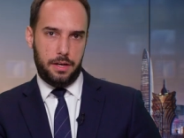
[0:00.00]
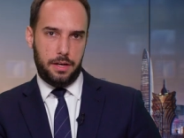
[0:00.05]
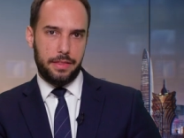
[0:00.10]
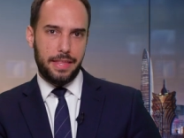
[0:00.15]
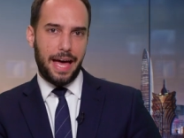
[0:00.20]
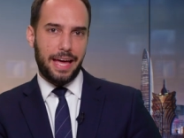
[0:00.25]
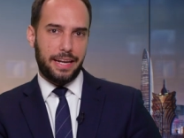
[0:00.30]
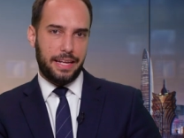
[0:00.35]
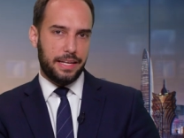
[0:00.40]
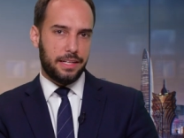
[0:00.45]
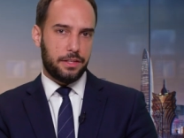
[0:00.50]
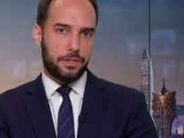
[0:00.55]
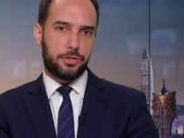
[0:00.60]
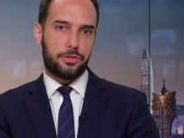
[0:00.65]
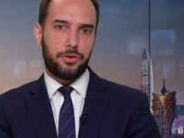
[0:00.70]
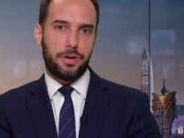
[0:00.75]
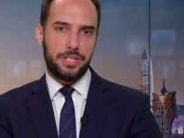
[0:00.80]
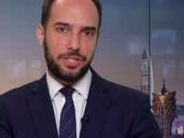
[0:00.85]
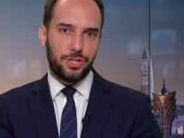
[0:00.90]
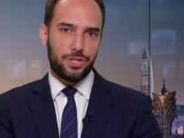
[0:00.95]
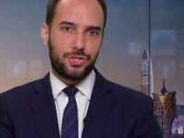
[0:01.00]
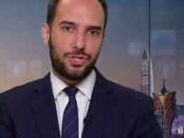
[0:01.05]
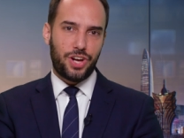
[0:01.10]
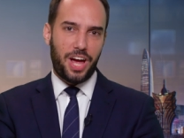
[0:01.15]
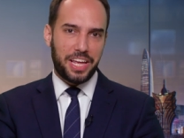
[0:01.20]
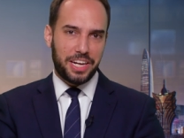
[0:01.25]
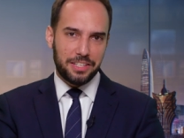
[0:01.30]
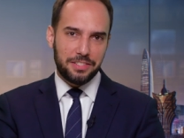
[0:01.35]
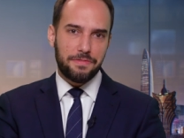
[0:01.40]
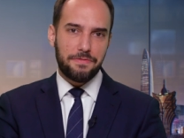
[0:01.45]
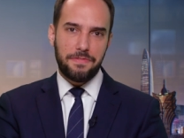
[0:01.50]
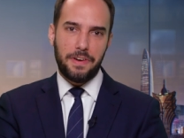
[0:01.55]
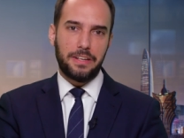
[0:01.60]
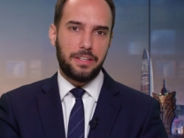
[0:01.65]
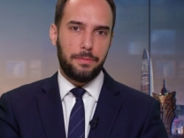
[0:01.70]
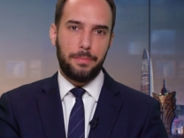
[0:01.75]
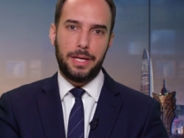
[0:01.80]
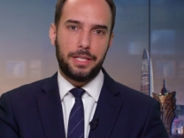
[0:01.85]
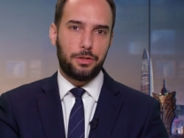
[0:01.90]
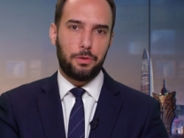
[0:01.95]
And that illustrates China's
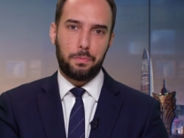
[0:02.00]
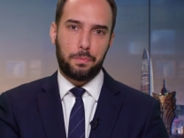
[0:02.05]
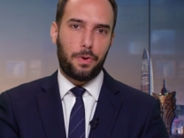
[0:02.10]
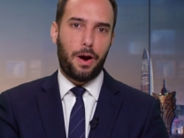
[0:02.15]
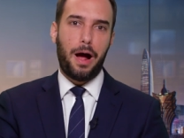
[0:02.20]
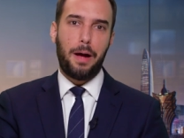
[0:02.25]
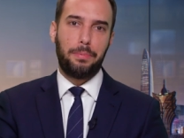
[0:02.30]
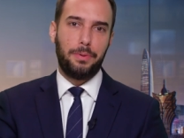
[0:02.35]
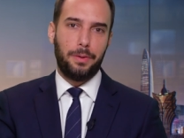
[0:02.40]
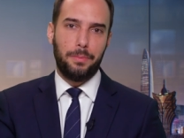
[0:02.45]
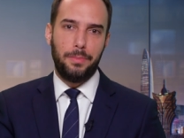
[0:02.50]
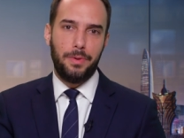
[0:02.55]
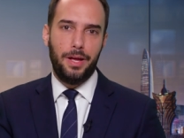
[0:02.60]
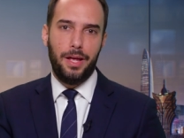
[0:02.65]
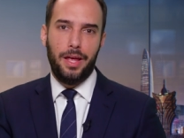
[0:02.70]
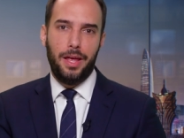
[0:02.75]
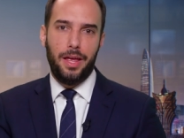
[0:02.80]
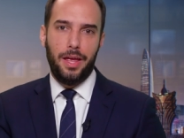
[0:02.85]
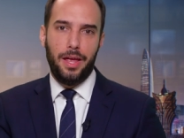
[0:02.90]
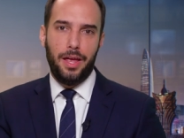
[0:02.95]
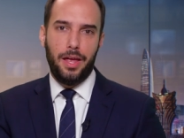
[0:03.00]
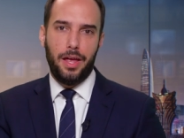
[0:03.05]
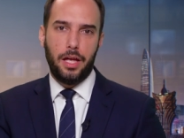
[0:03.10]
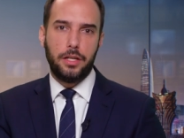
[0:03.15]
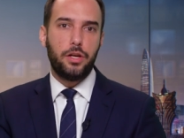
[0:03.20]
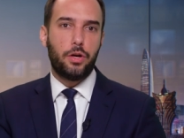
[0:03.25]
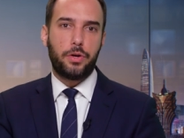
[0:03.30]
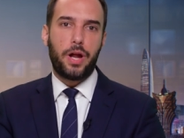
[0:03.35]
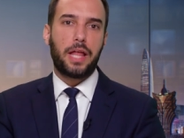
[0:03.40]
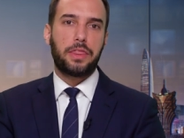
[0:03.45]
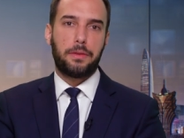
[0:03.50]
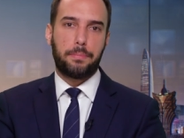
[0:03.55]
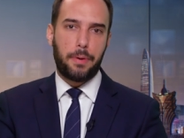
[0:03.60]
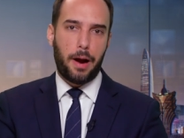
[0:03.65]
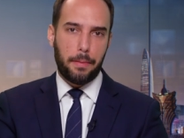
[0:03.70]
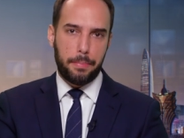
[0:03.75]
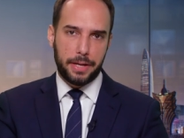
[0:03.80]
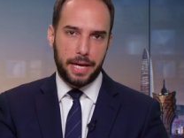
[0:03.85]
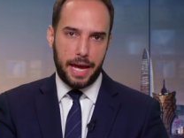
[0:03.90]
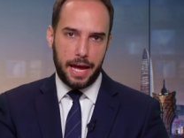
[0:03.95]
fundamental problem. No, not the
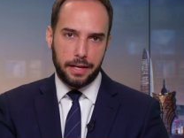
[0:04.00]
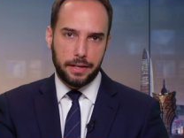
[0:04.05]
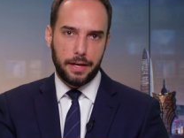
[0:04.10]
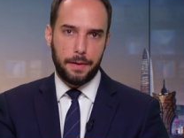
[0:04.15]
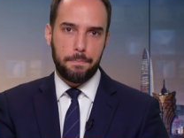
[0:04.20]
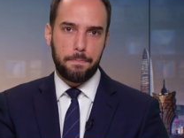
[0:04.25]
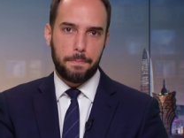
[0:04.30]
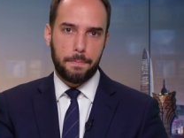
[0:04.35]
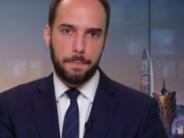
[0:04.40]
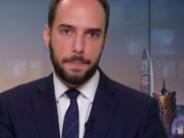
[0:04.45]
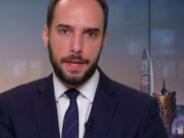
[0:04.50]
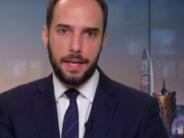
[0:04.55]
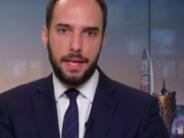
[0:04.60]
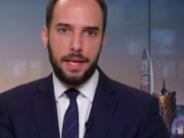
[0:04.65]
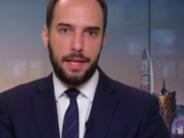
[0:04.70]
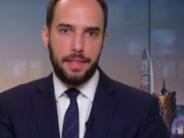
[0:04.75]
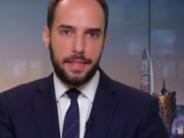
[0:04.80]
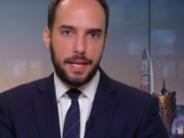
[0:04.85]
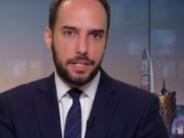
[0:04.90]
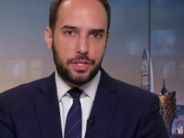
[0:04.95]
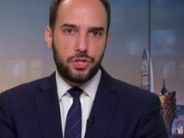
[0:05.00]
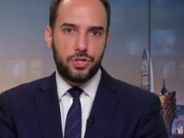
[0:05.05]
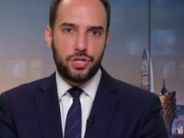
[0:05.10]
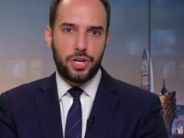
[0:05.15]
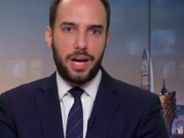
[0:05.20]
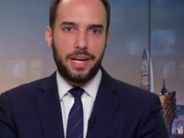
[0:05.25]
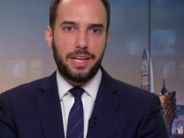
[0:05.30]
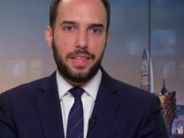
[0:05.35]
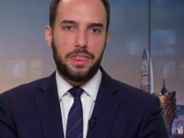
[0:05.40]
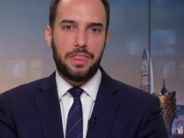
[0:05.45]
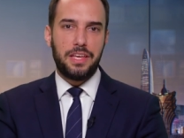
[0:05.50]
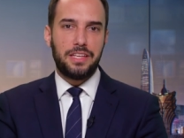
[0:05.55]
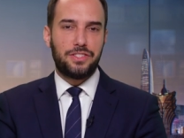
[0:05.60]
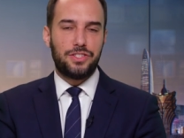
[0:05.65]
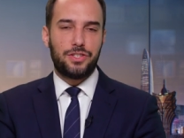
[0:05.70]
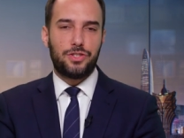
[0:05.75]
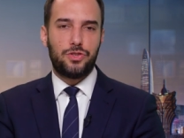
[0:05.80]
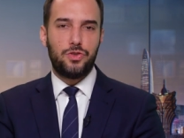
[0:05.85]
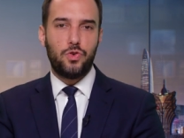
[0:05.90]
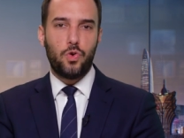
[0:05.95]
propaganda. That China thinks it's